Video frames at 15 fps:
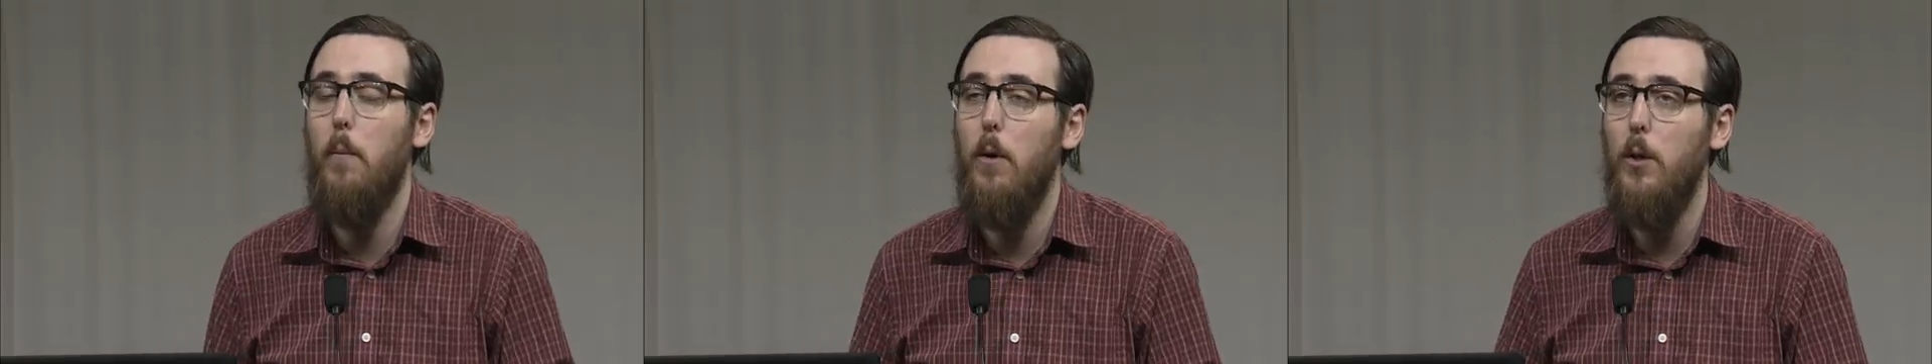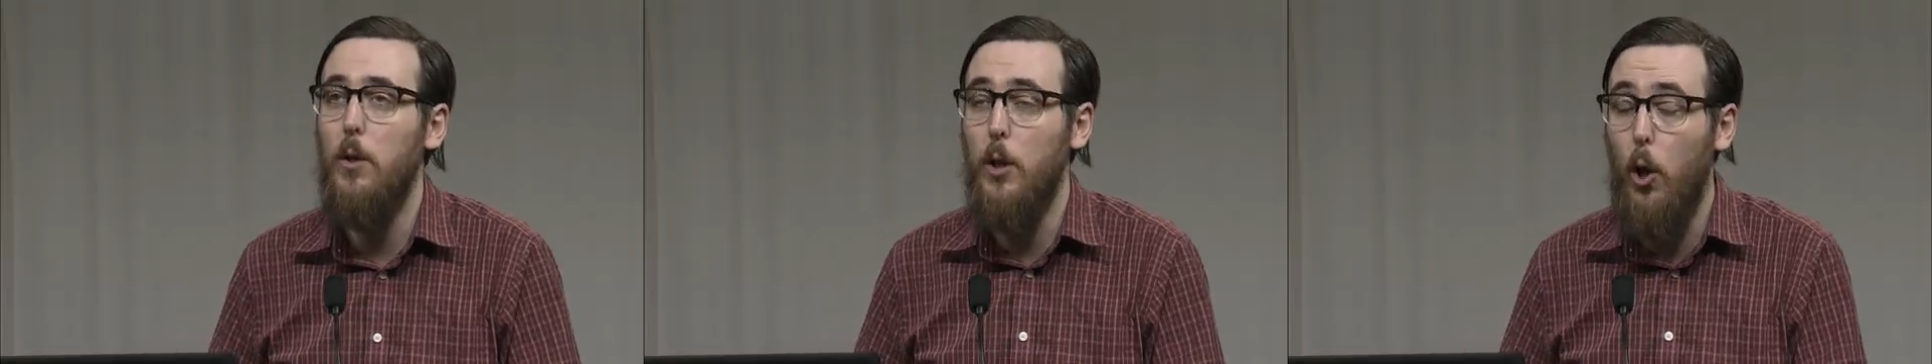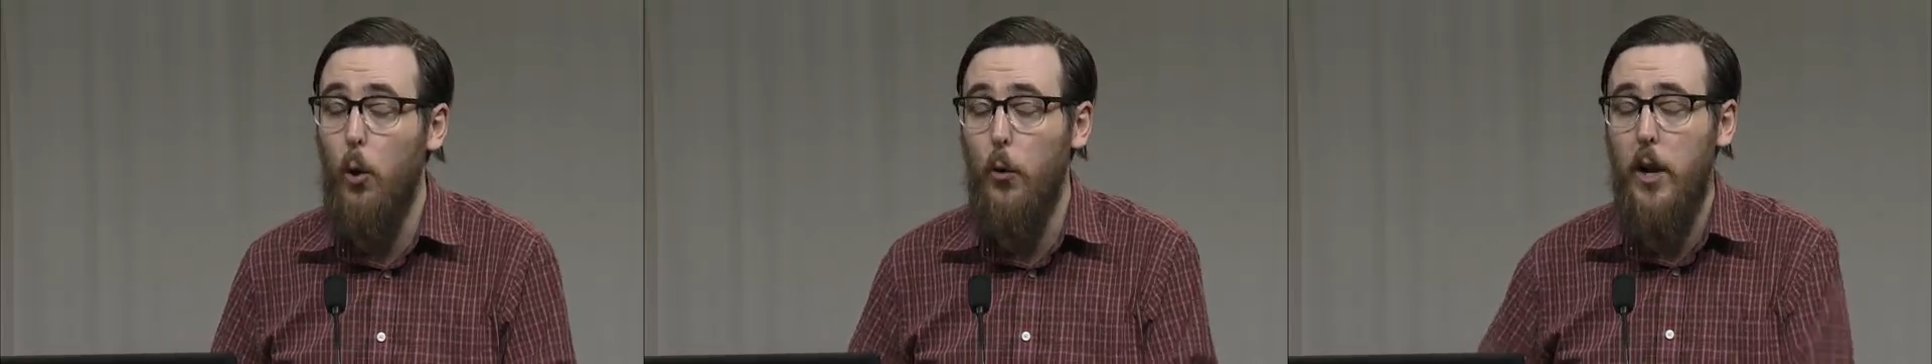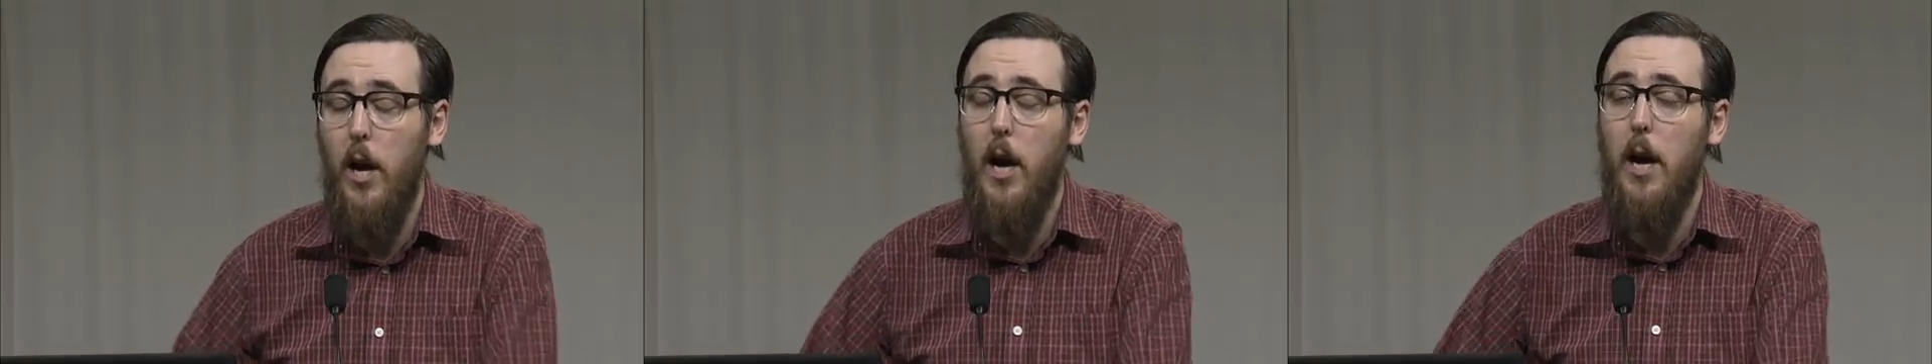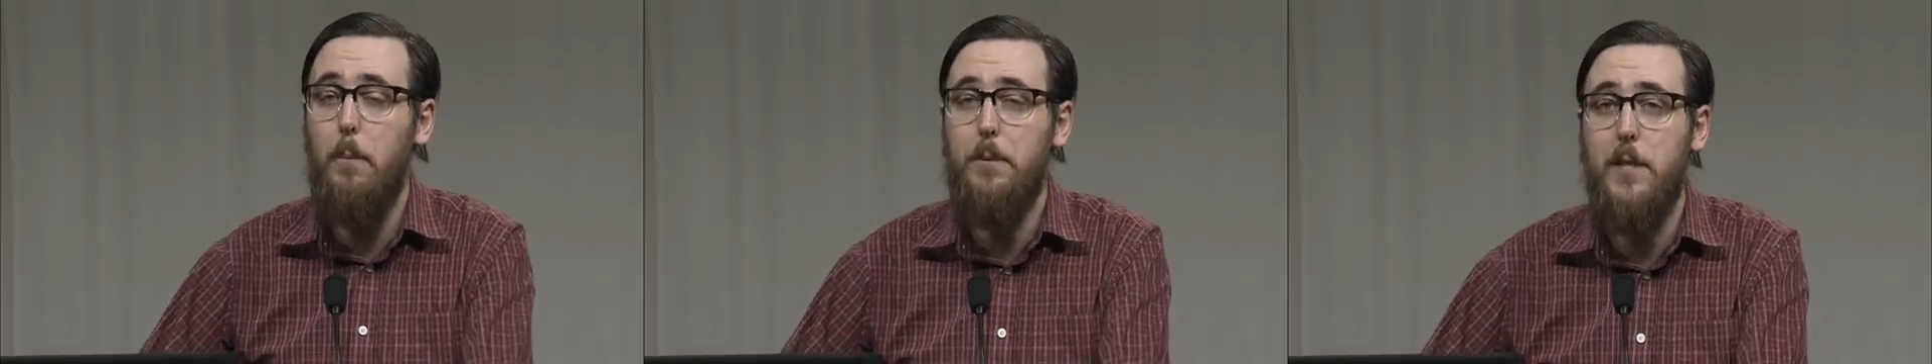load
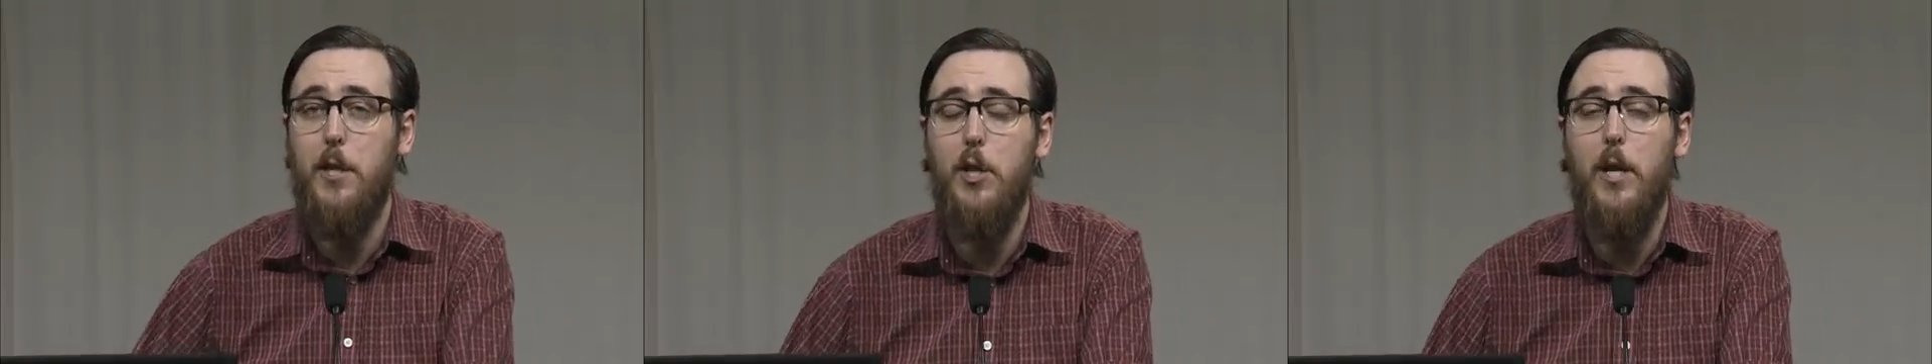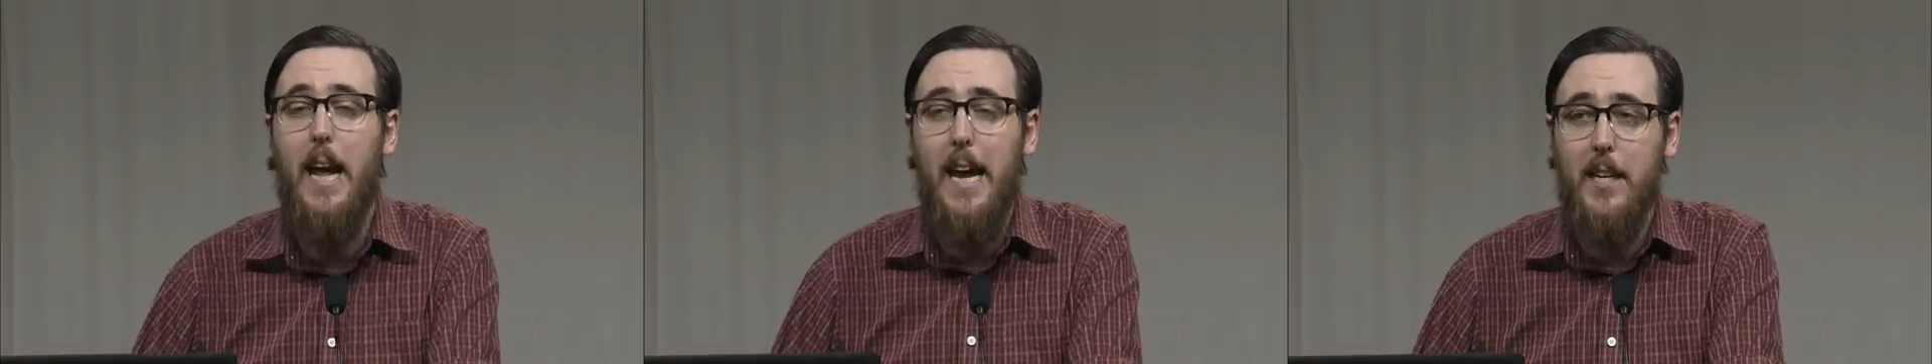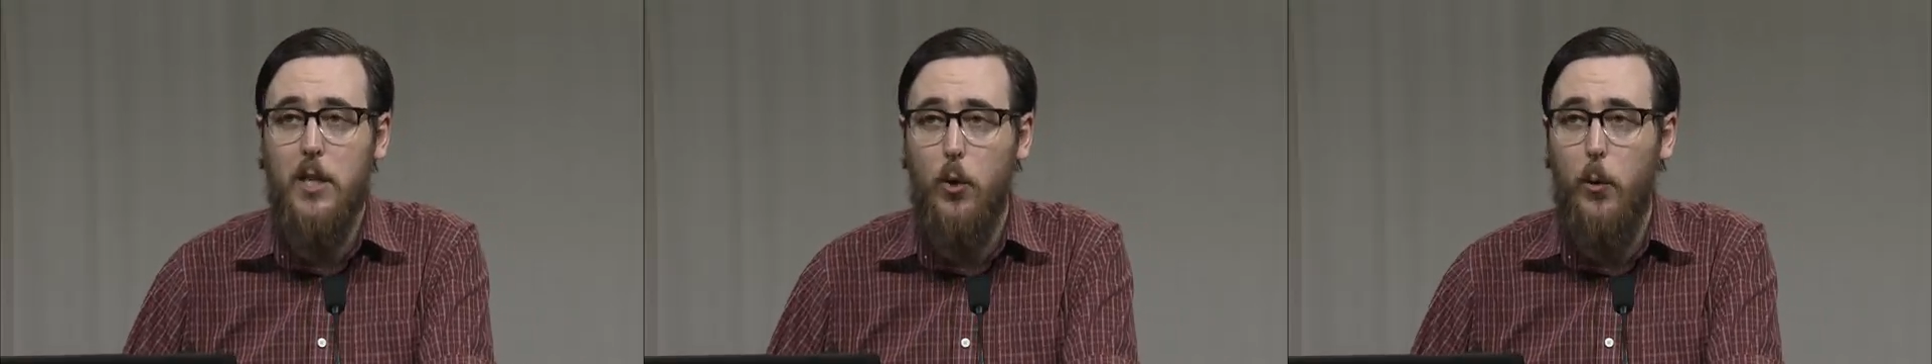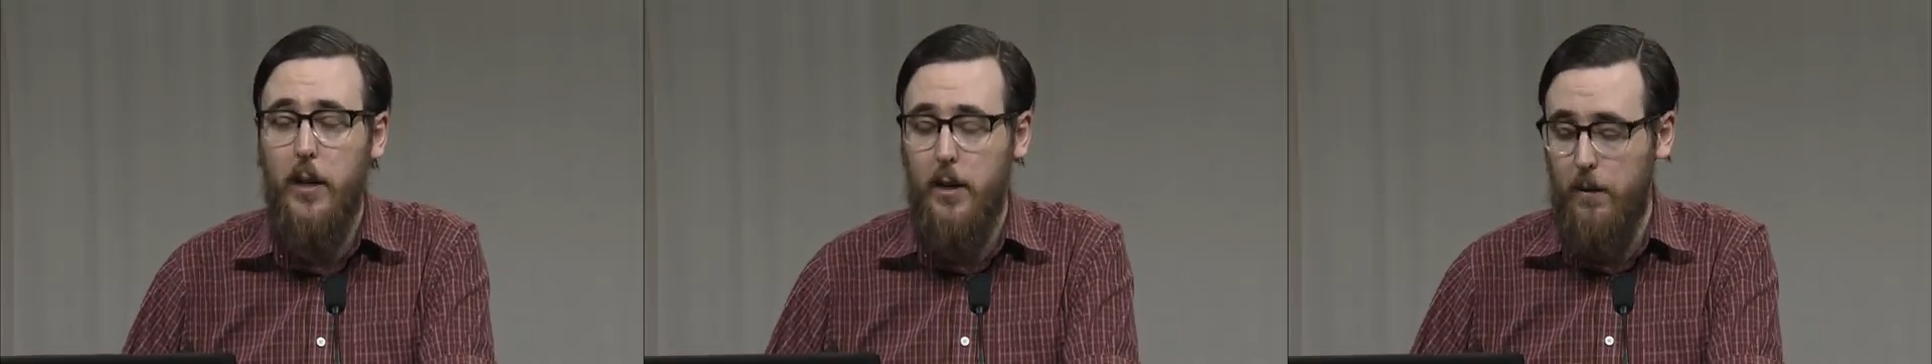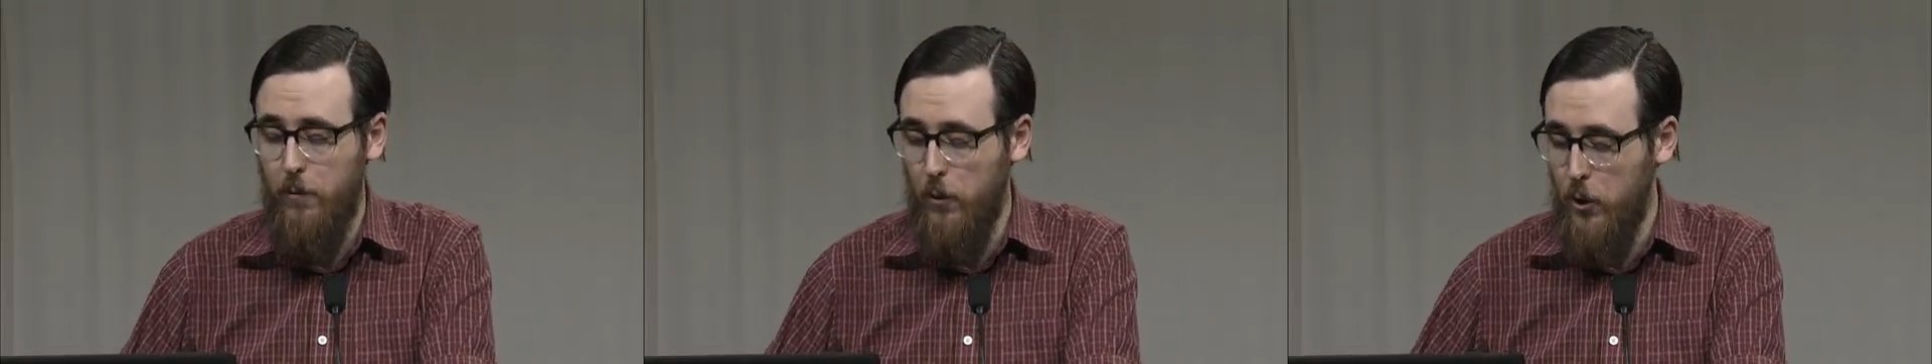up such an
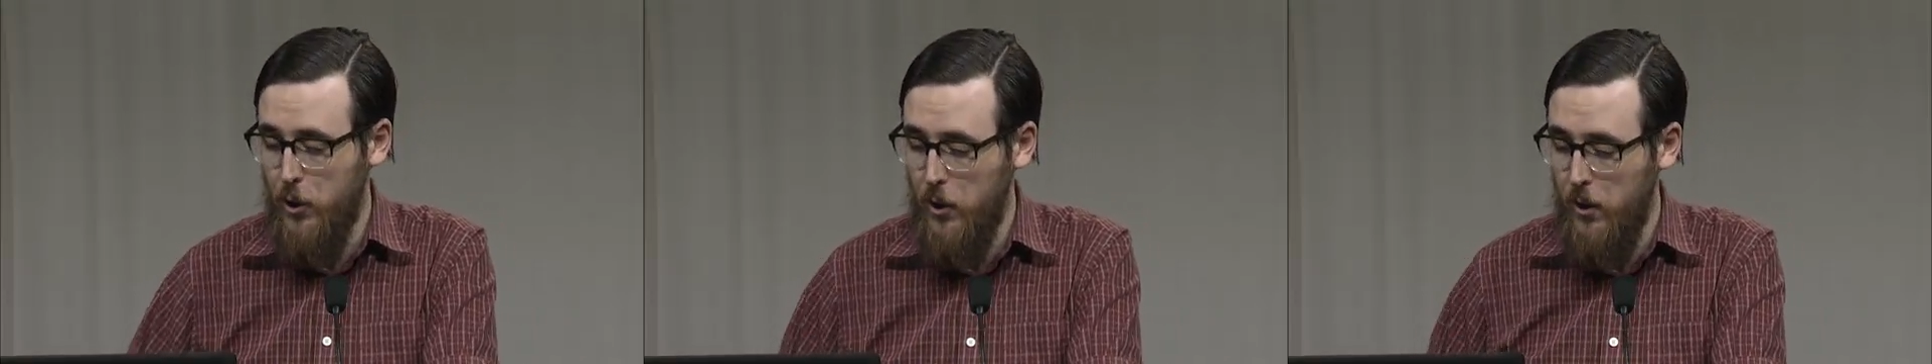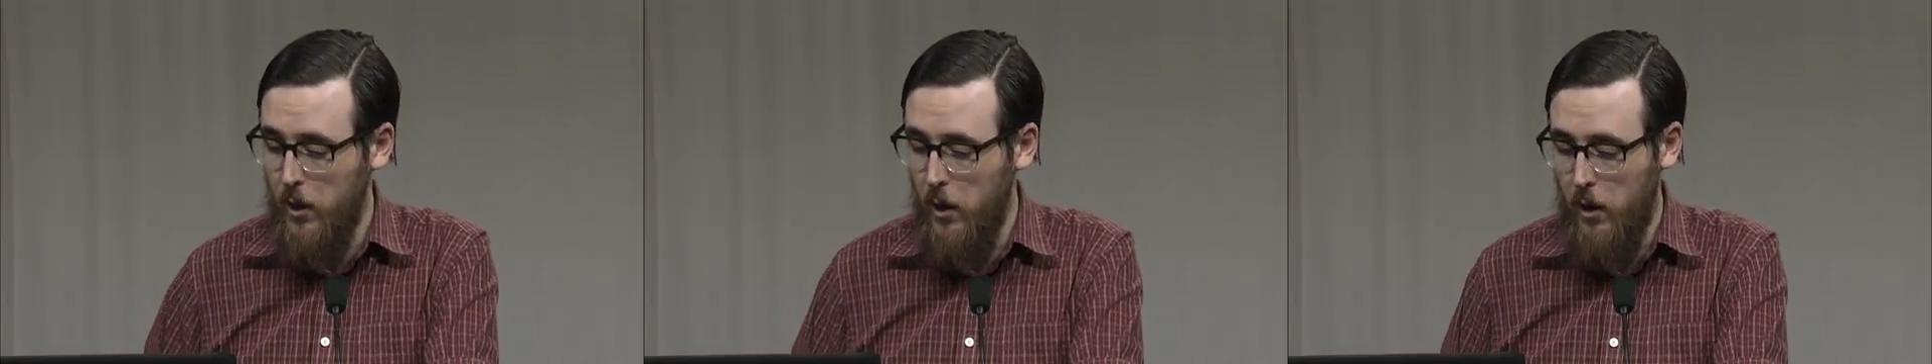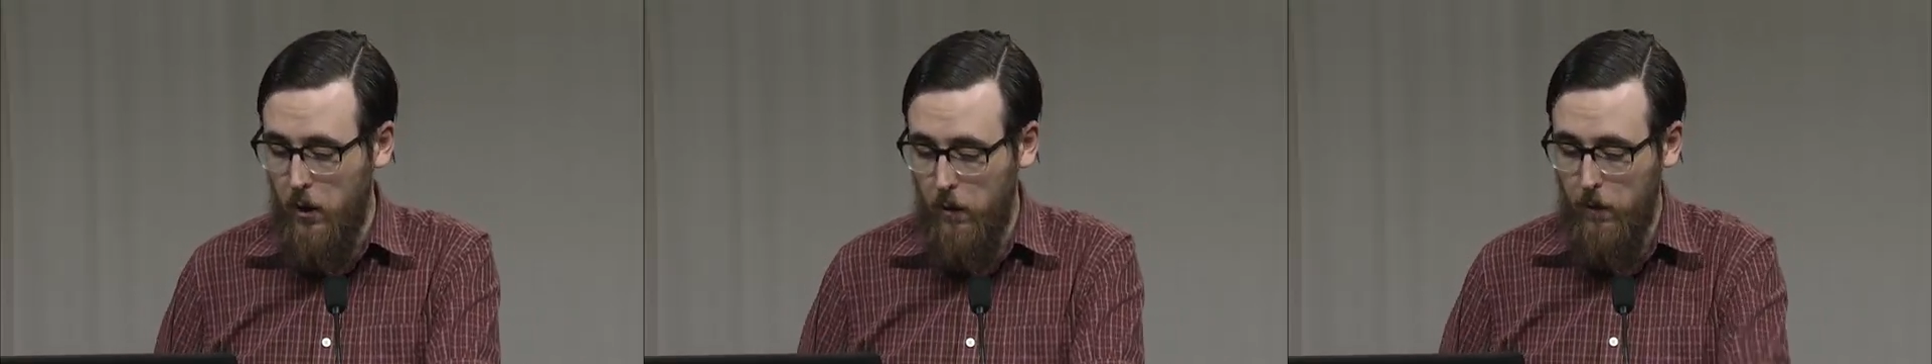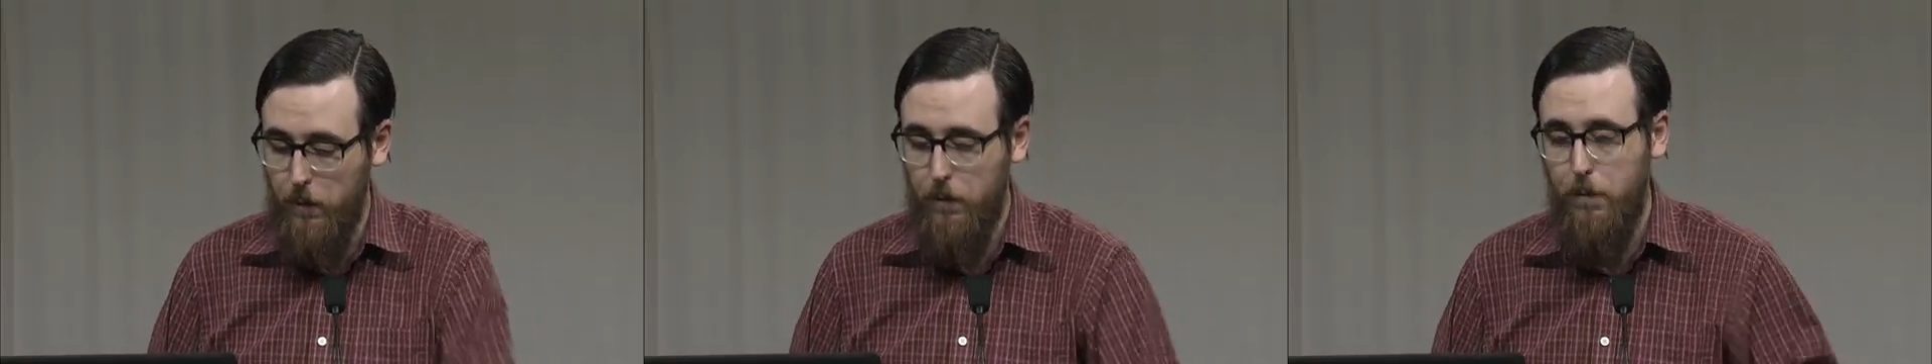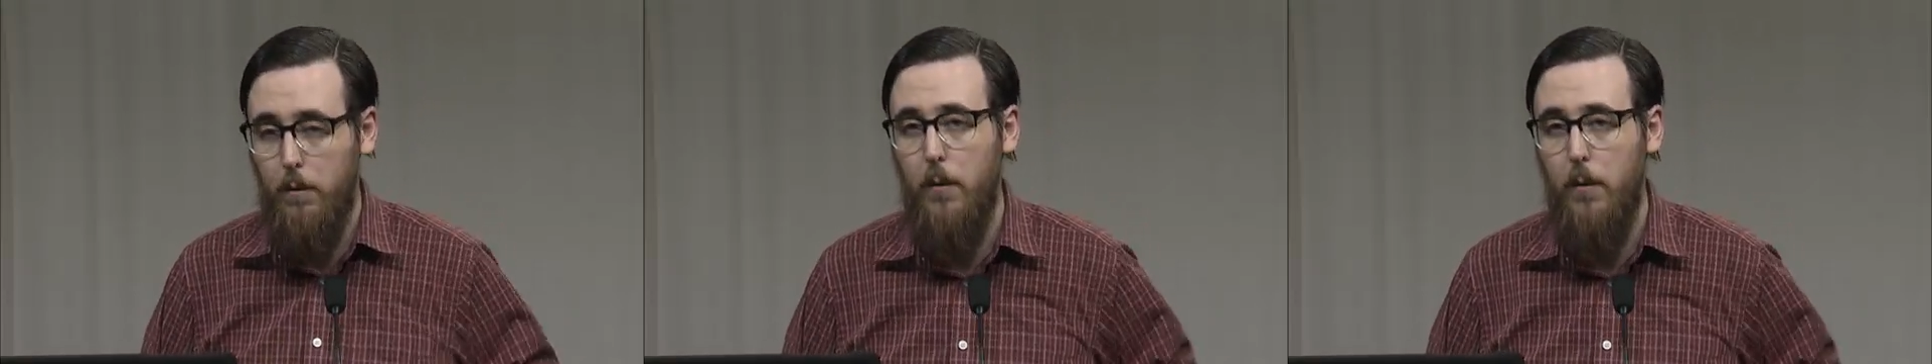antiquated version of